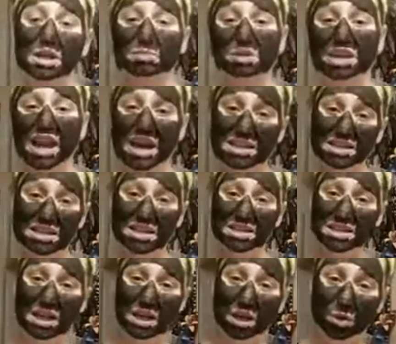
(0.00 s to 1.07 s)
But he has this
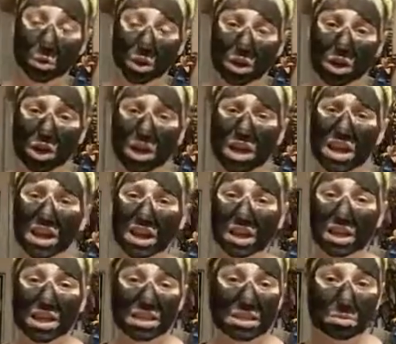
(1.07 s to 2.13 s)
thing where
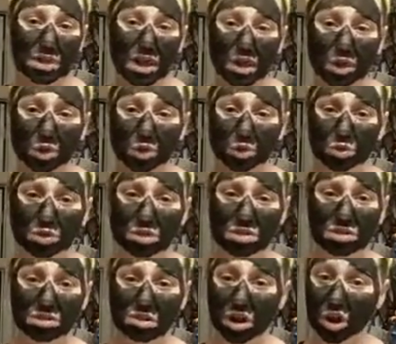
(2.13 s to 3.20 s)
he likes to be held
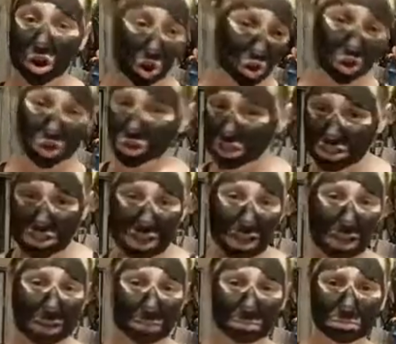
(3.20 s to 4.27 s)
all the
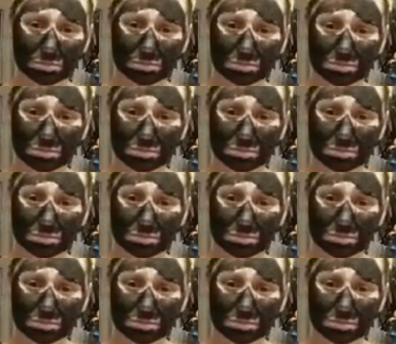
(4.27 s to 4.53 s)
time.